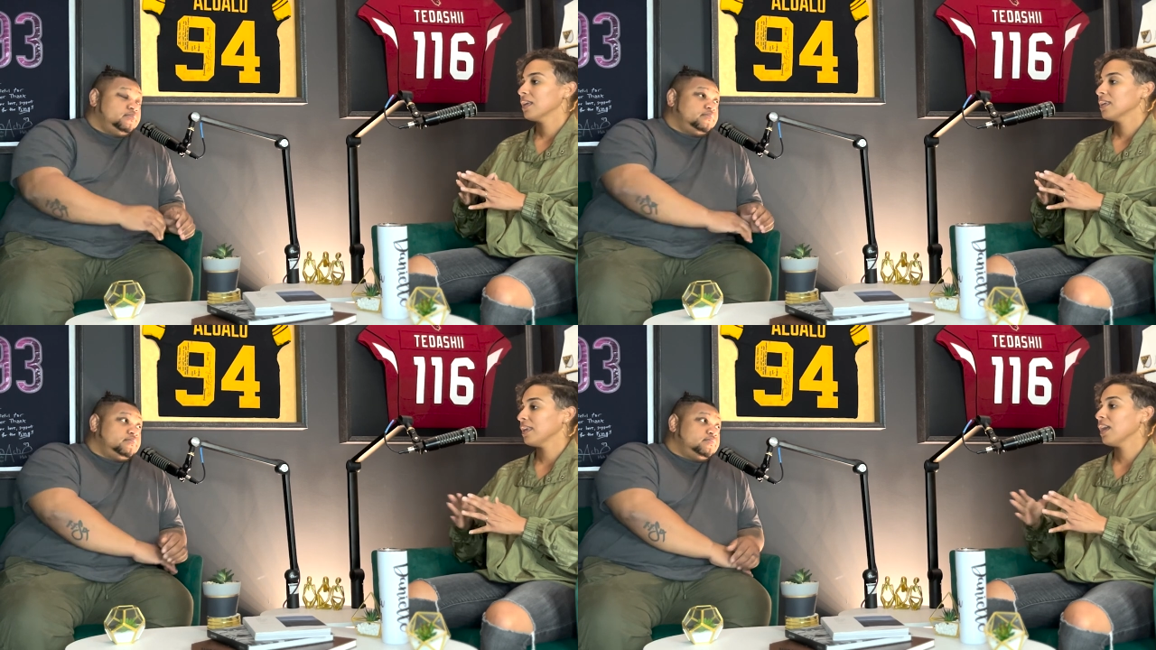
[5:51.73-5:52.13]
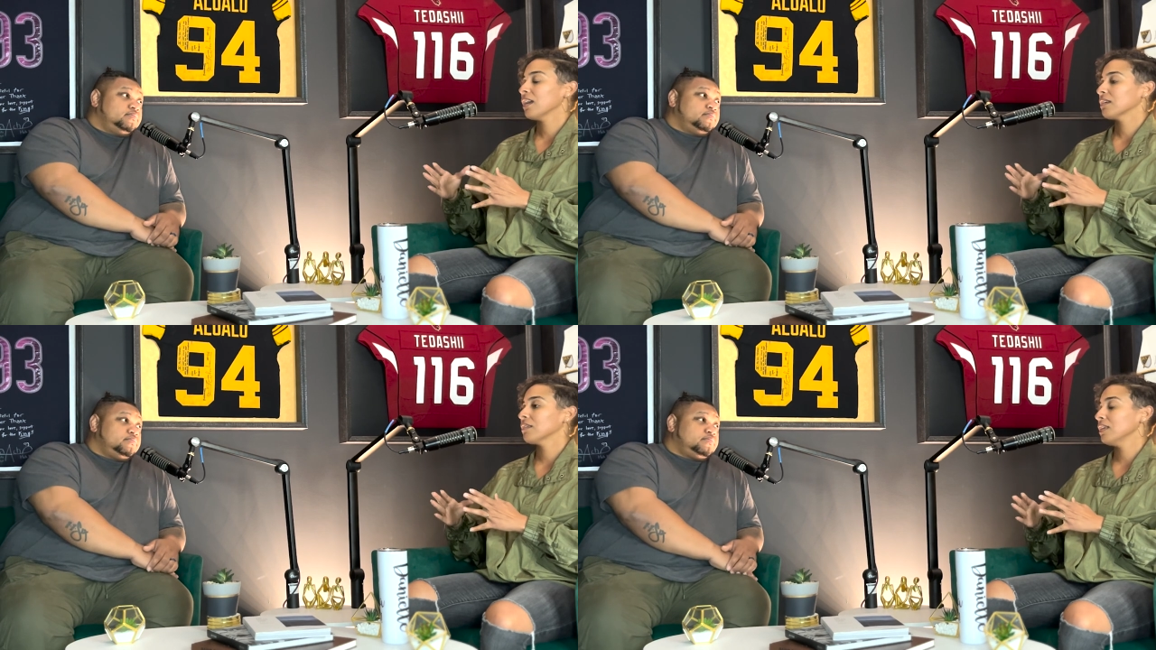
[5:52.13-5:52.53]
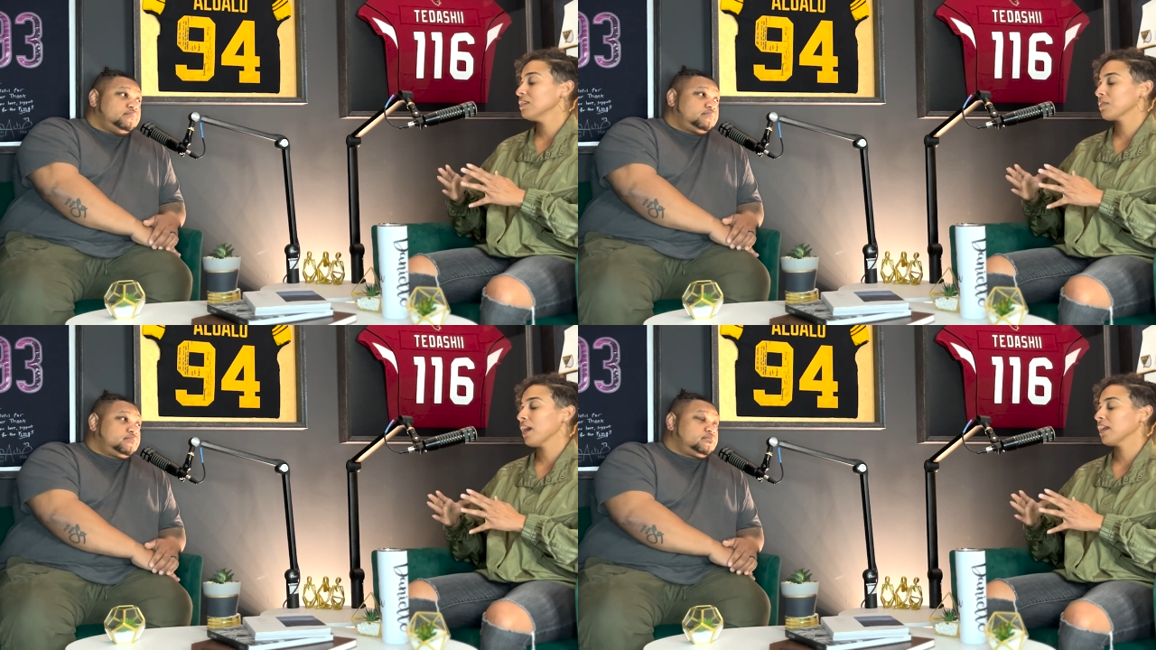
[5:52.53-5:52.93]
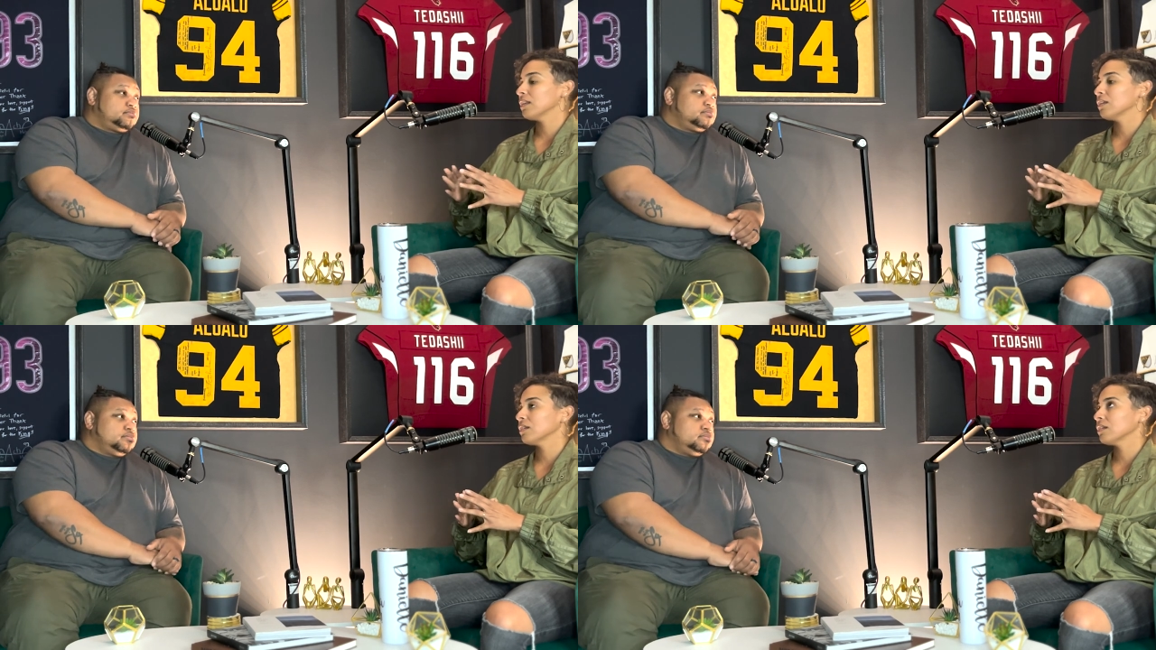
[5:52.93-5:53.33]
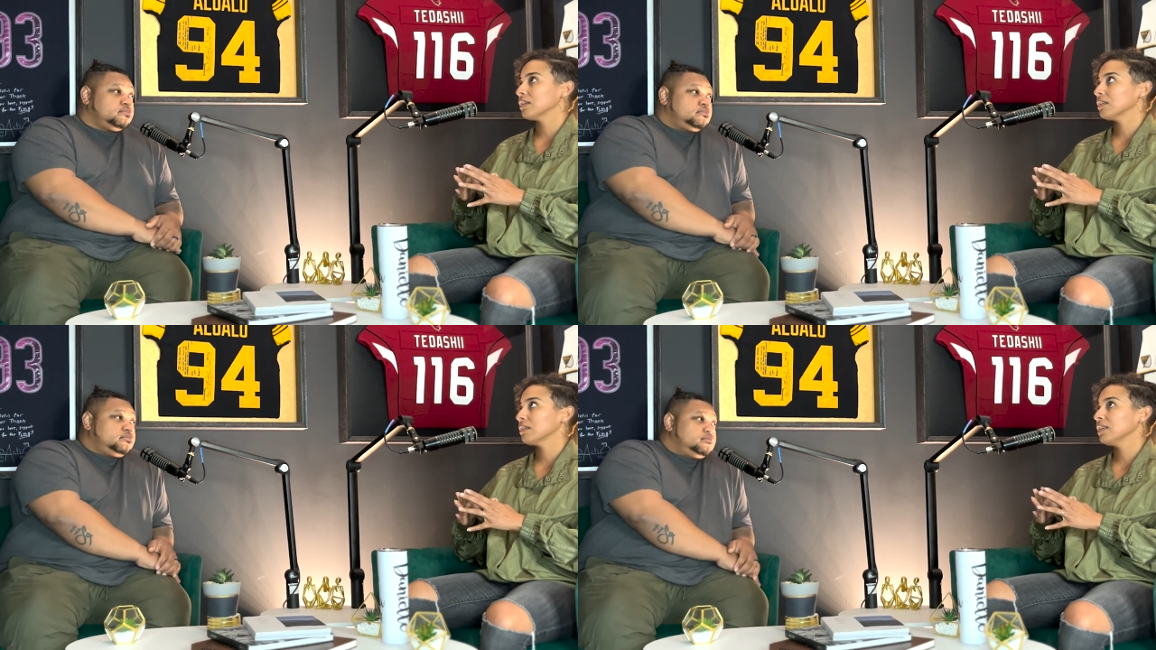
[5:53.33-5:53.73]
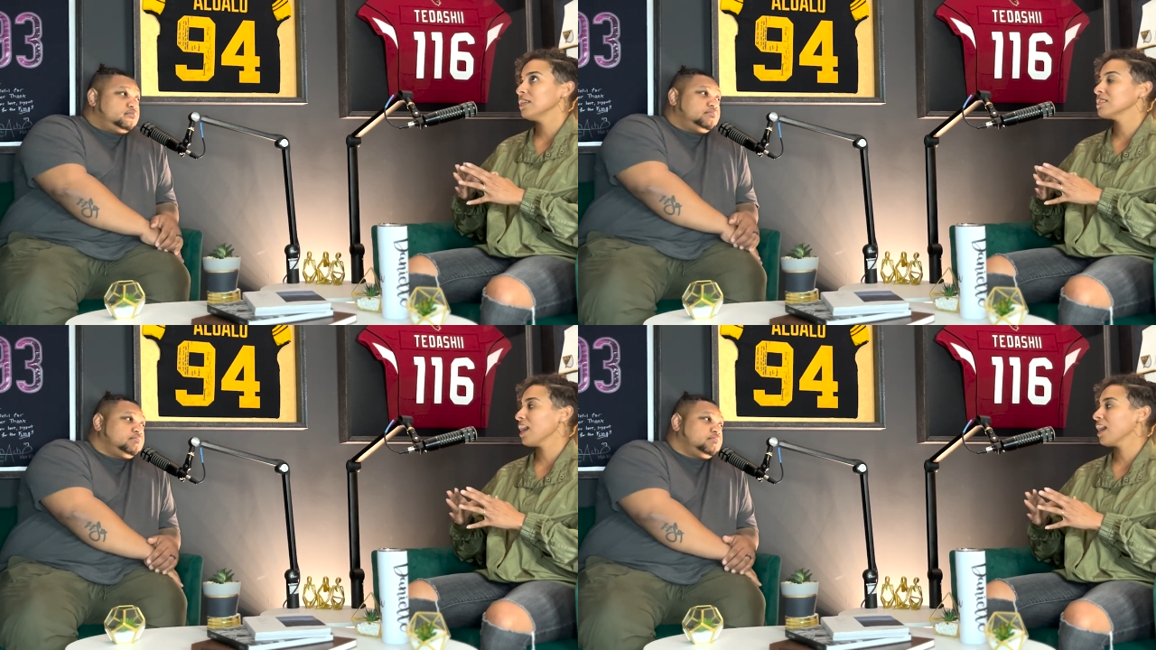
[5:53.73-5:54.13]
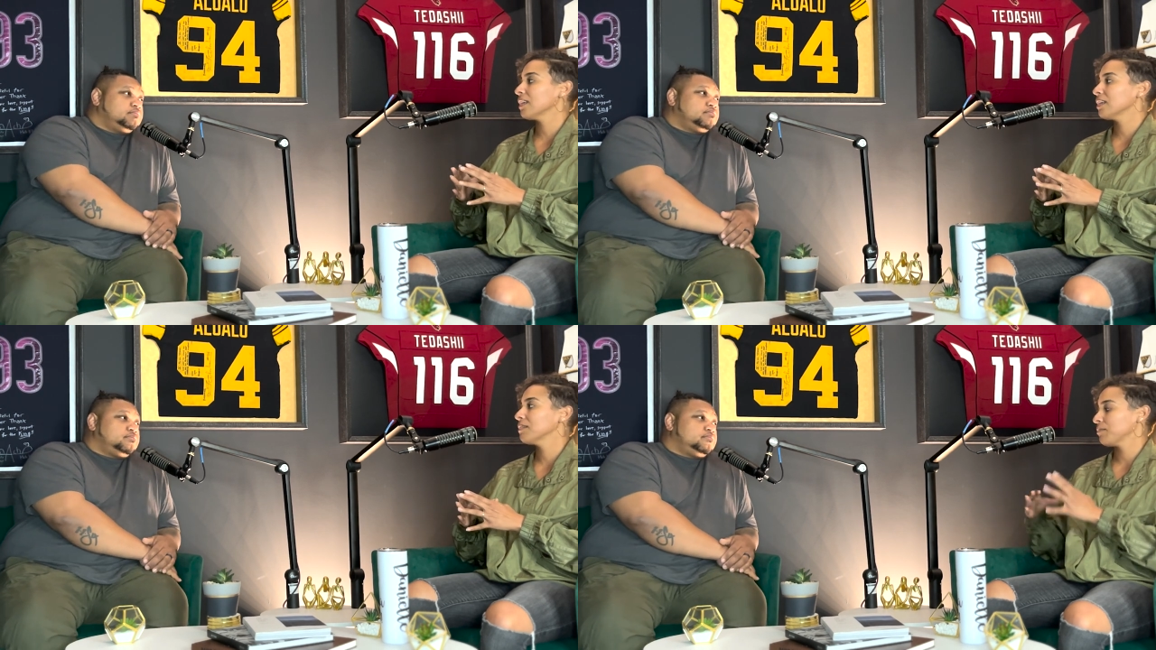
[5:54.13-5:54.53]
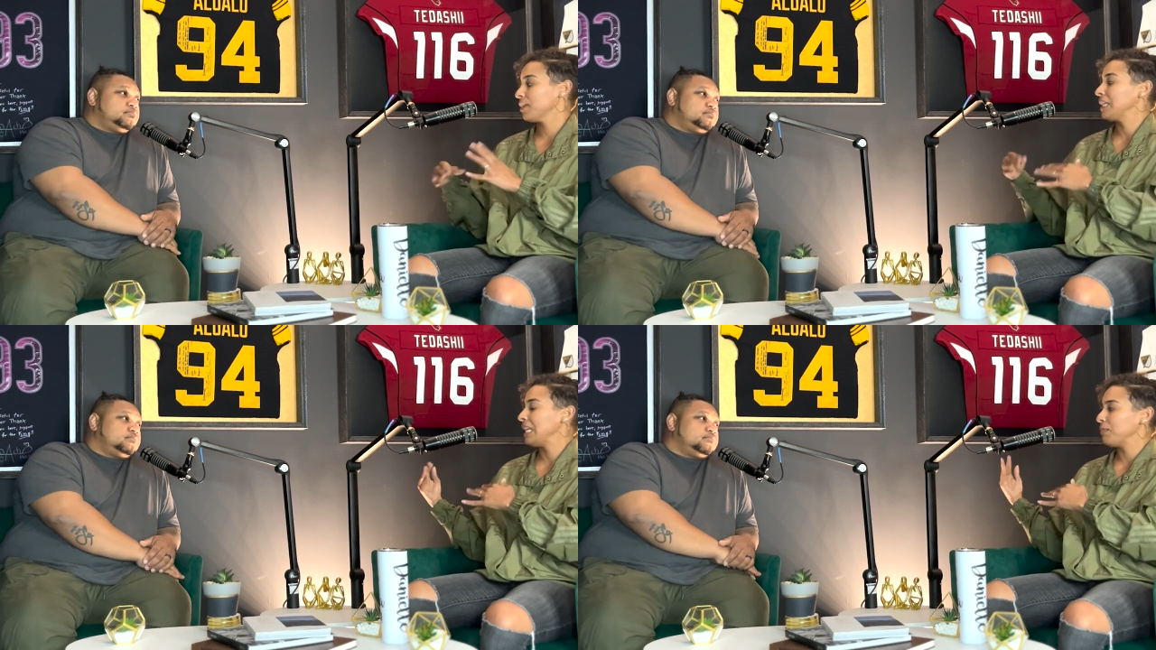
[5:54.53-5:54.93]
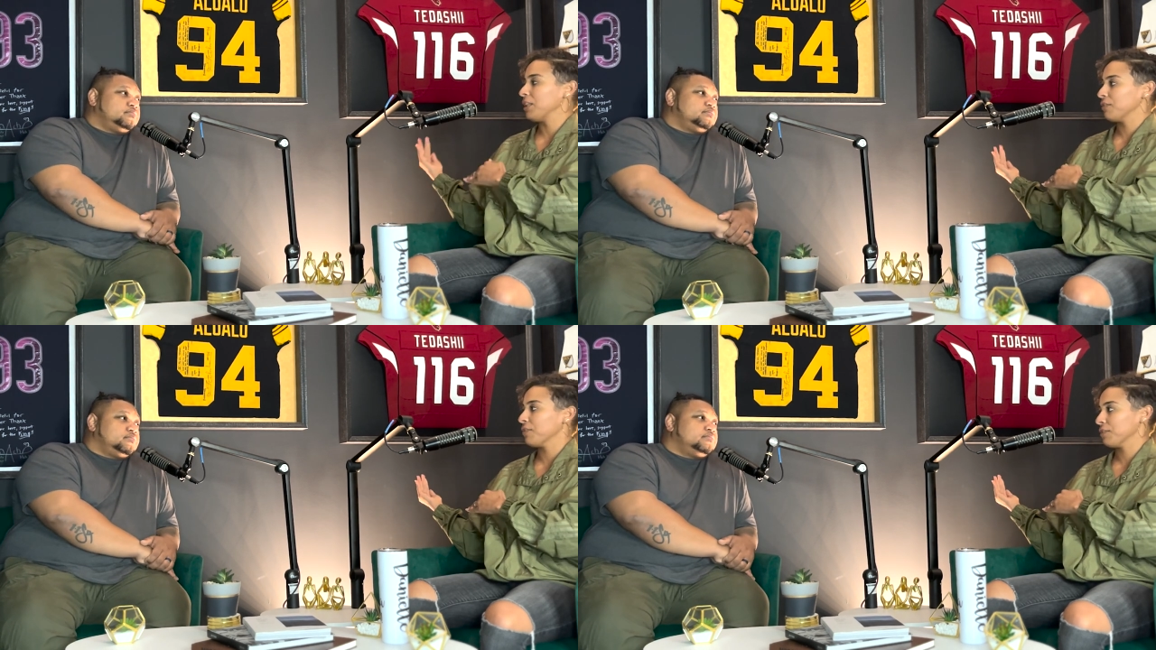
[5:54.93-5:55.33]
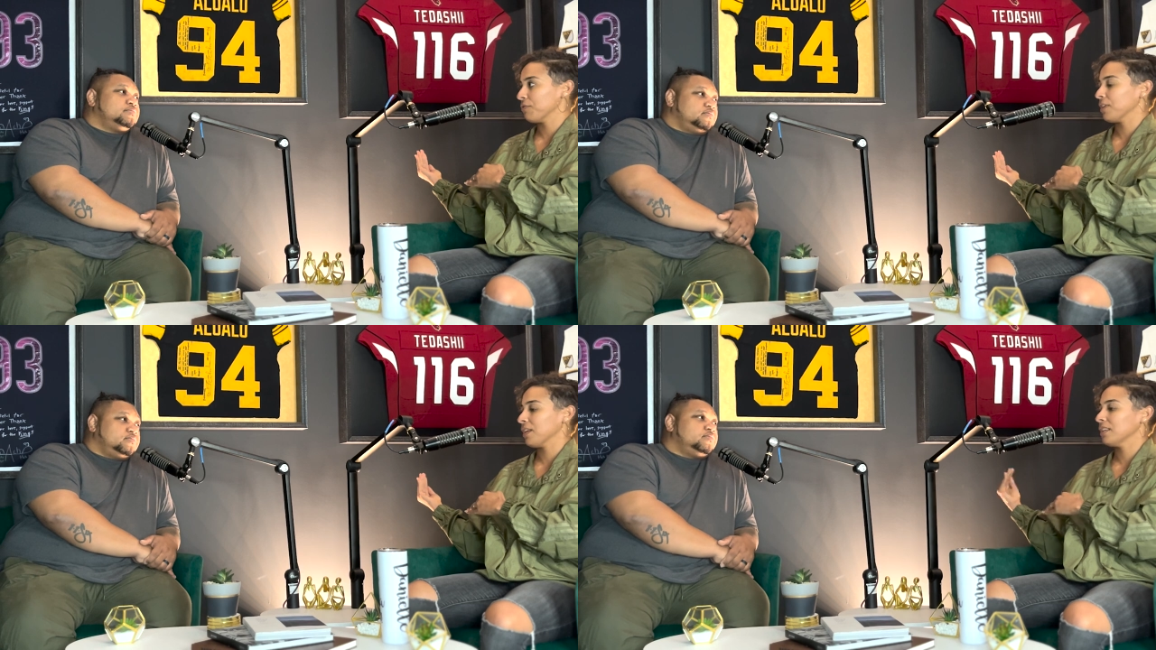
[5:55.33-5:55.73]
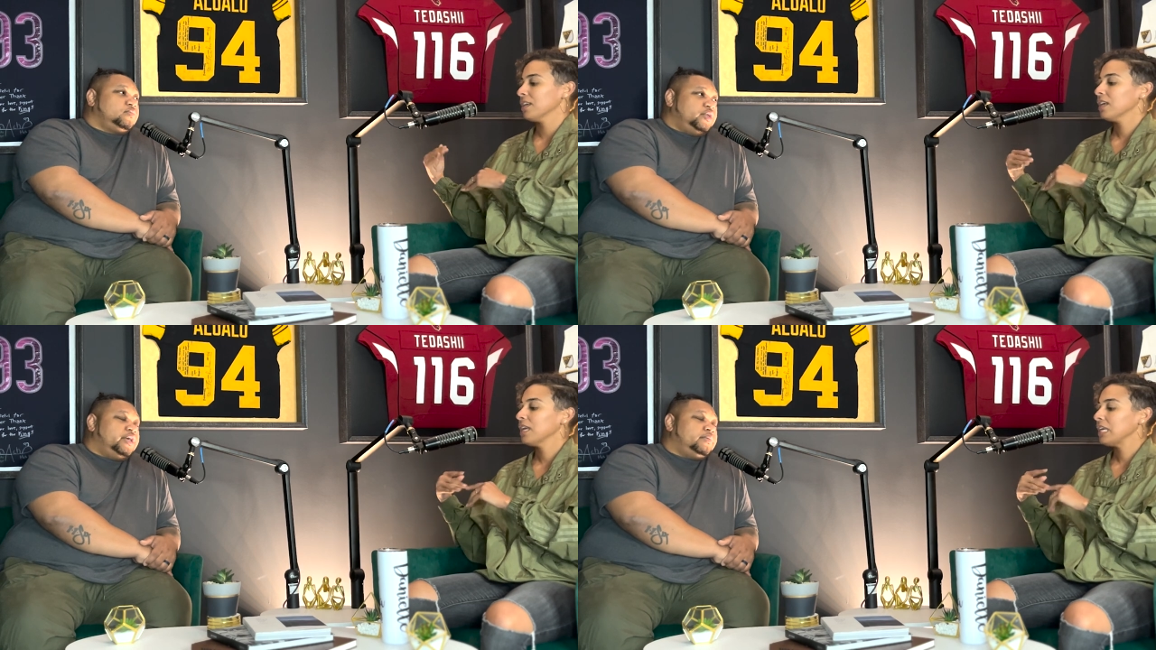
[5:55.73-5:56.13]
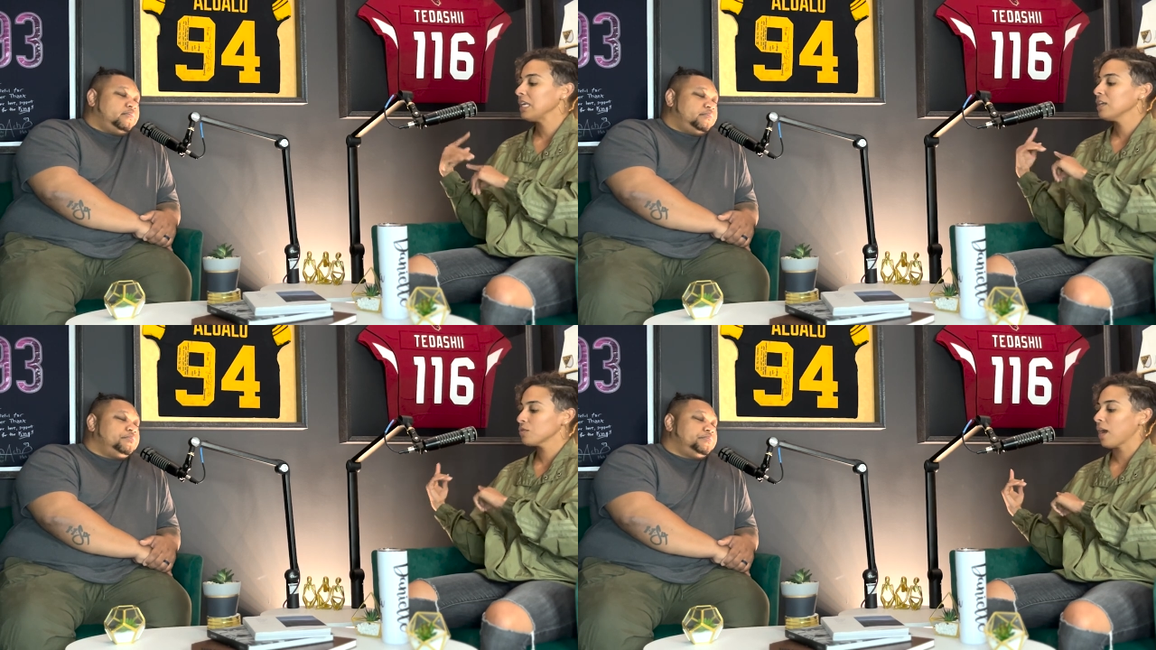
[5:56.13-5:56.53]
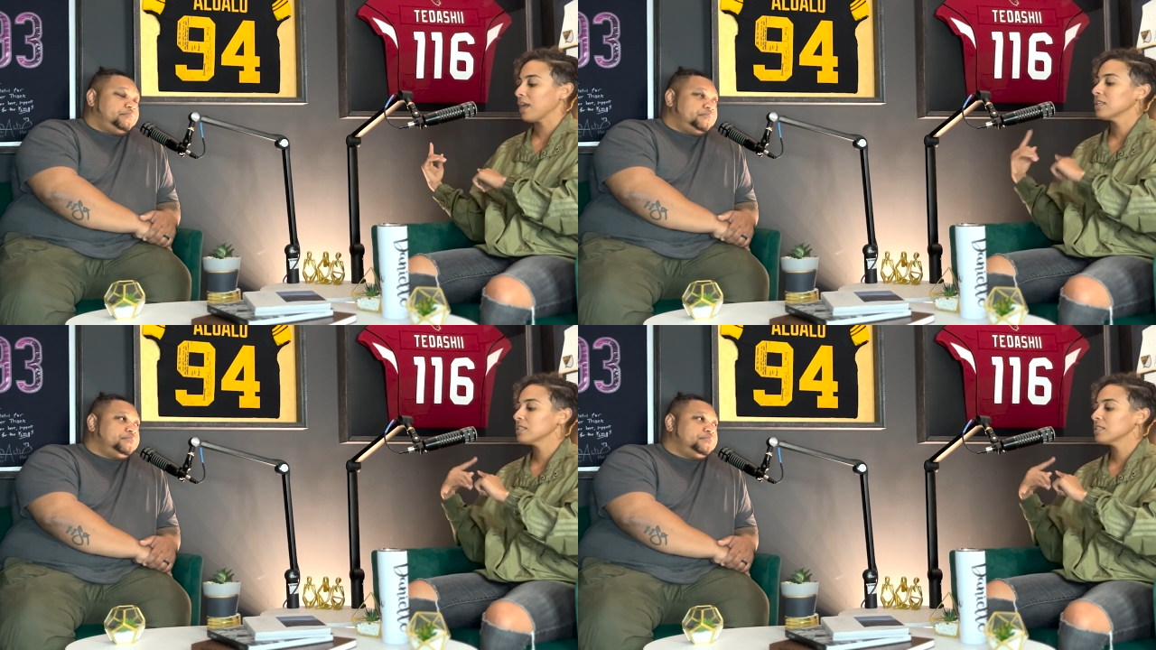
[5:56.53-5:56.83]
Speaker 1: yeah, he's right. You're he's not he being the, the friend, yeah, he is right.